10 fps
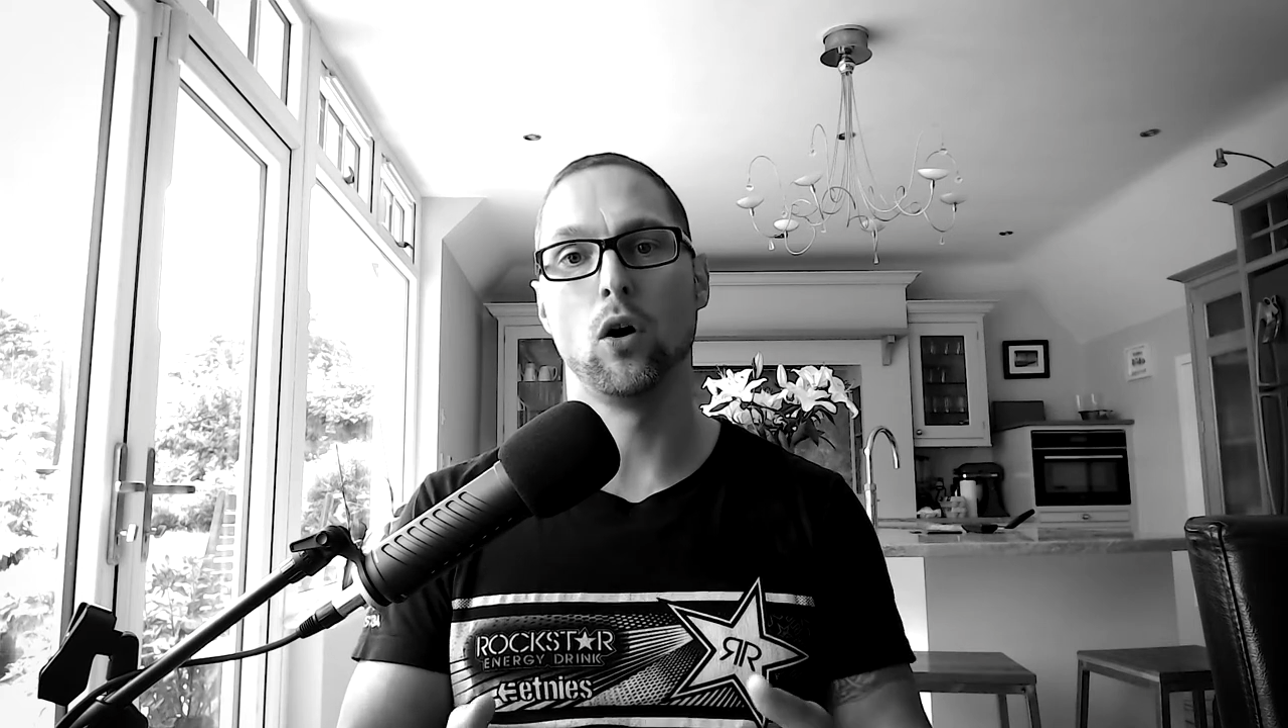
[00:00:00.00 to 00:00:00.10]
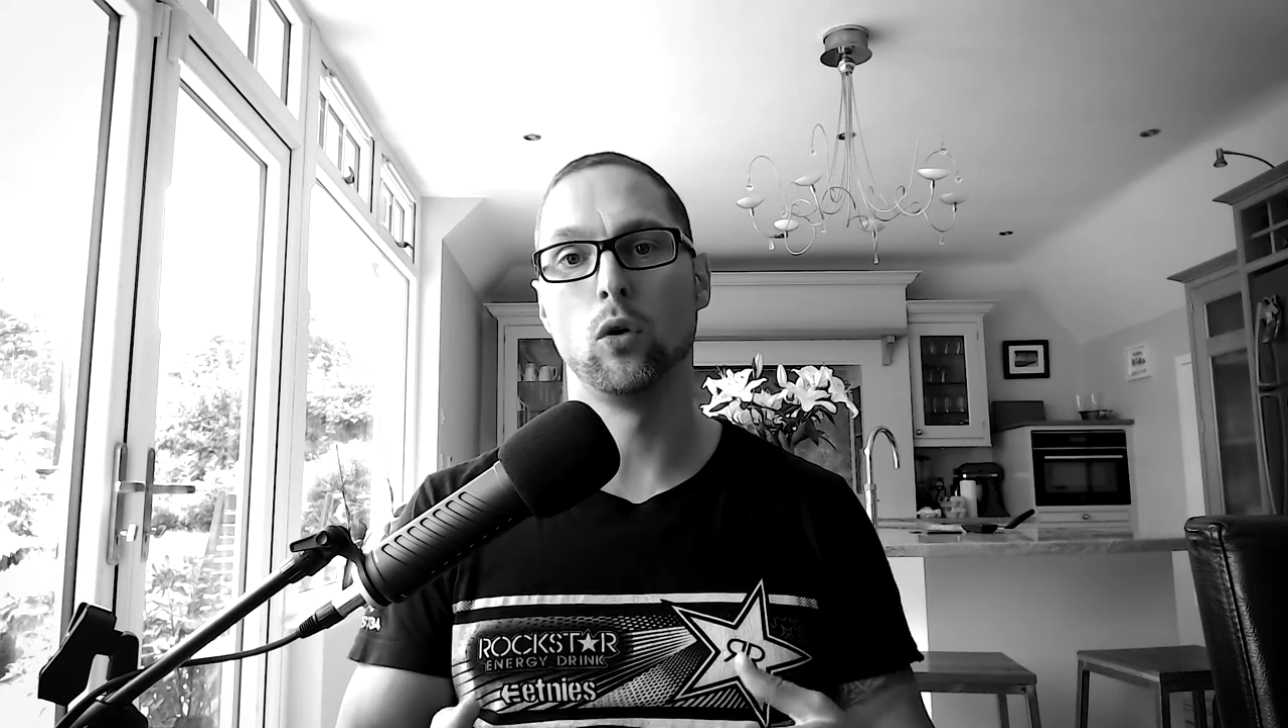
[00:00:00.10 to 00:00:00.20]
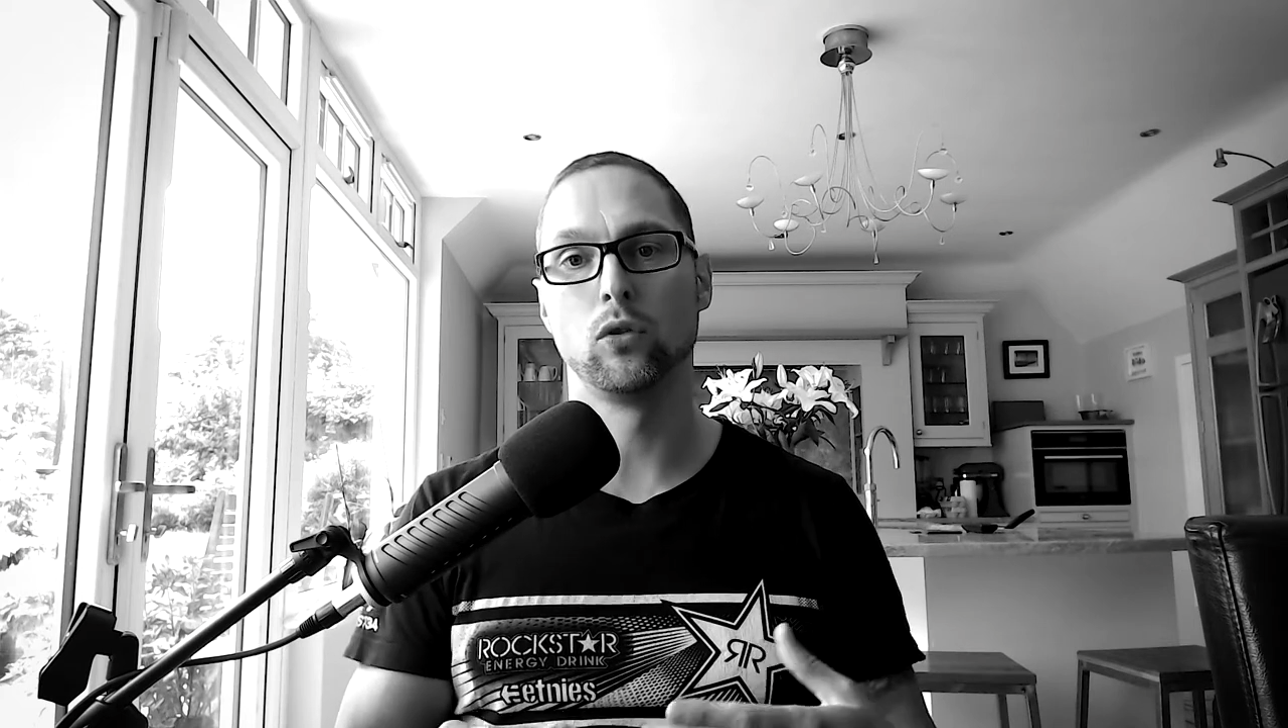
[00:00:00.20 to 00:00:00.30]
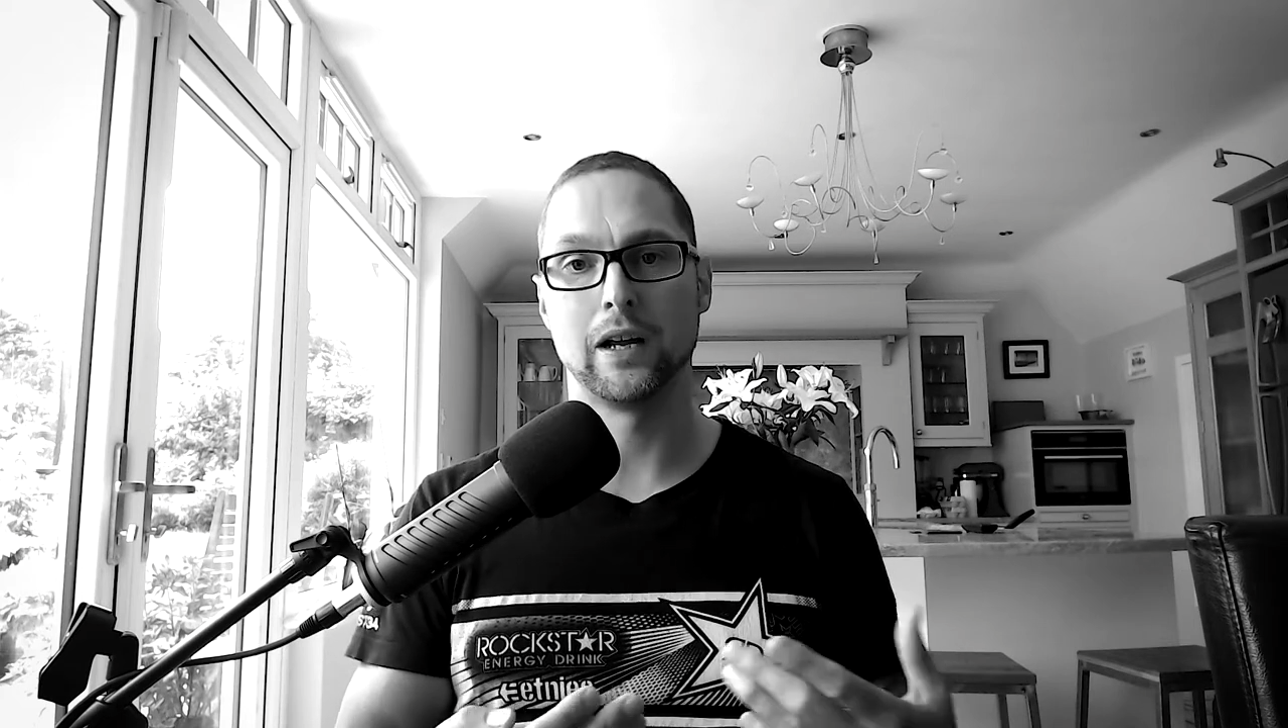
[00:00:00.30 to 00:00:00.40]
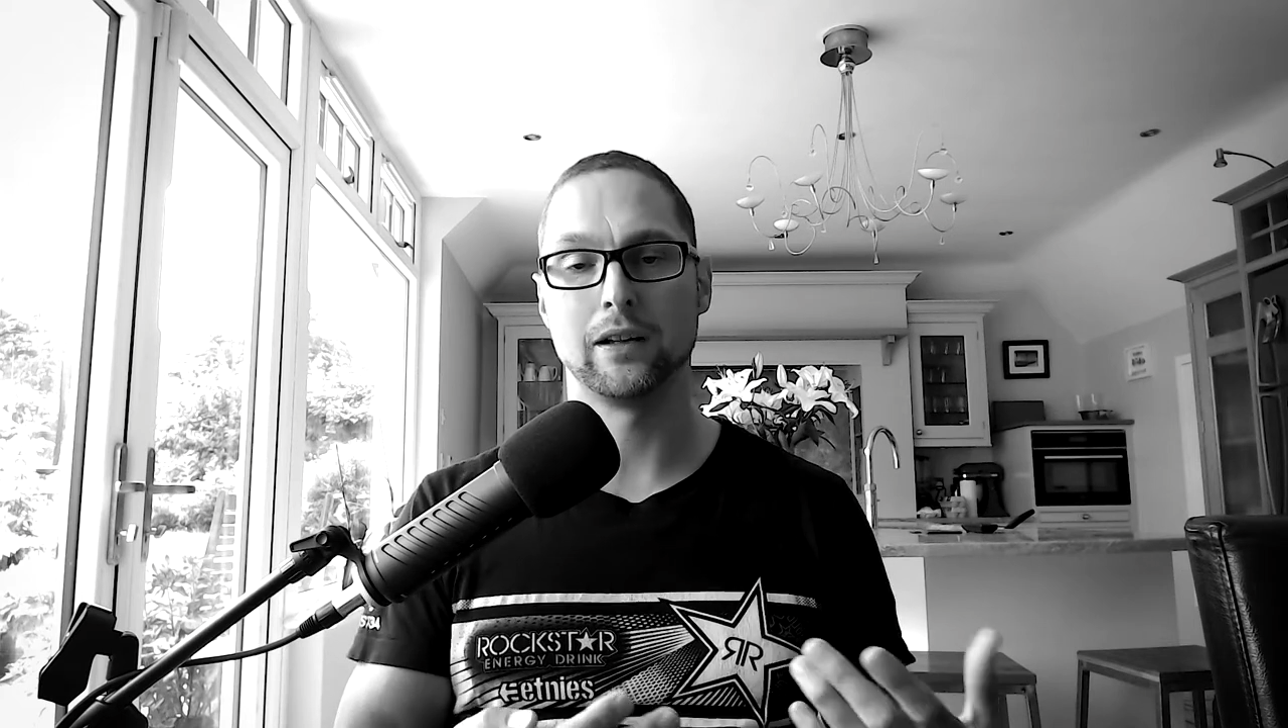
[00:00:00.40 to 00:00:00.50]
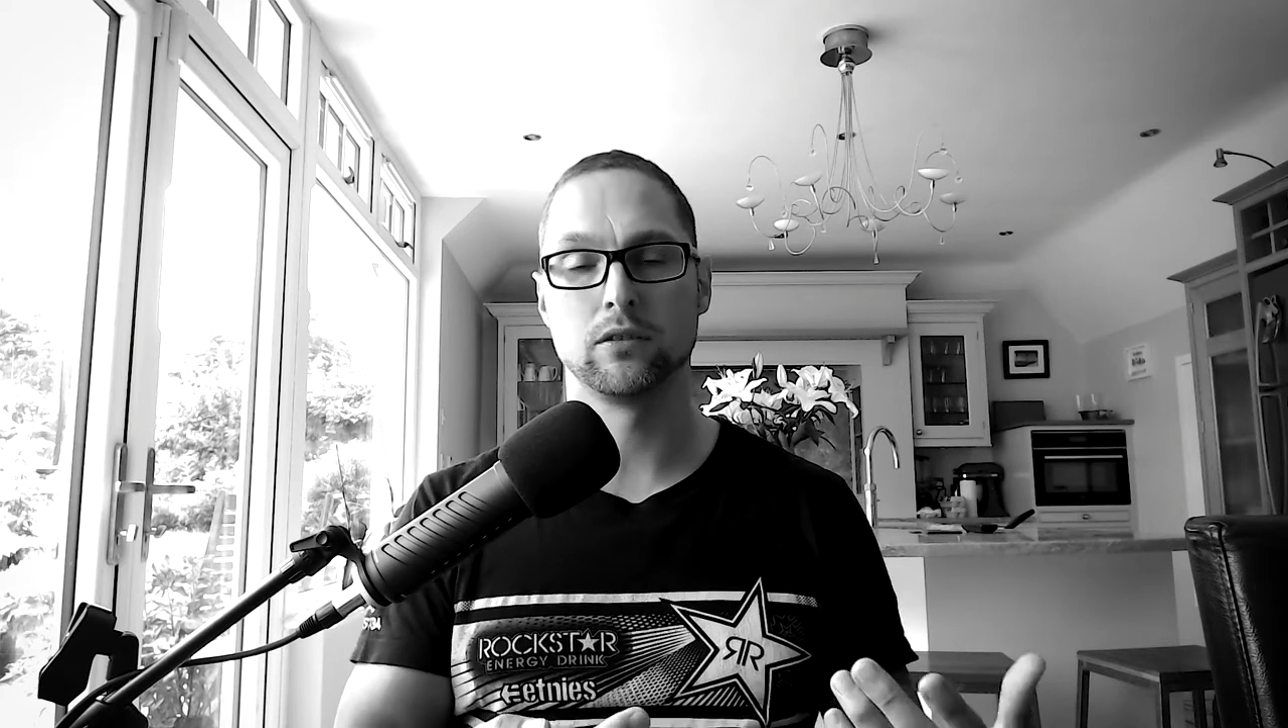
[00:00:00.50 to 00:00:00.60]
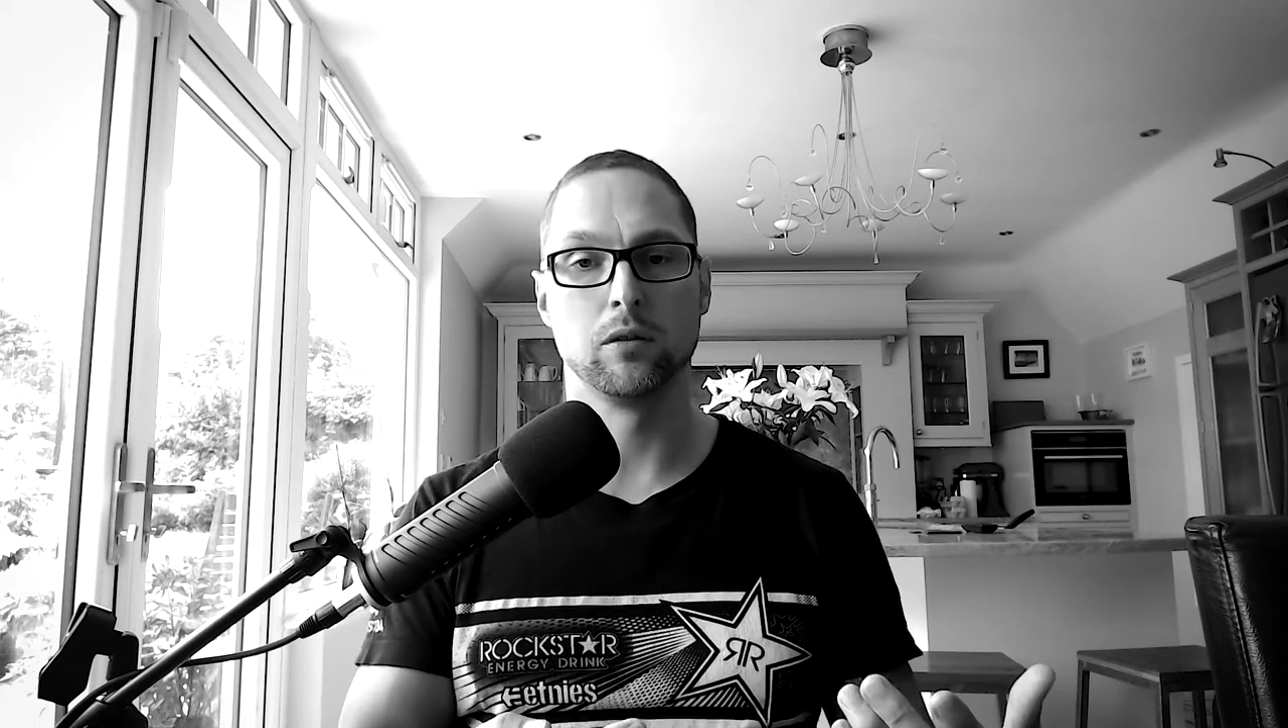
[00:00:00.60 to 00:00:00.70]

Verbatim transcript: or not so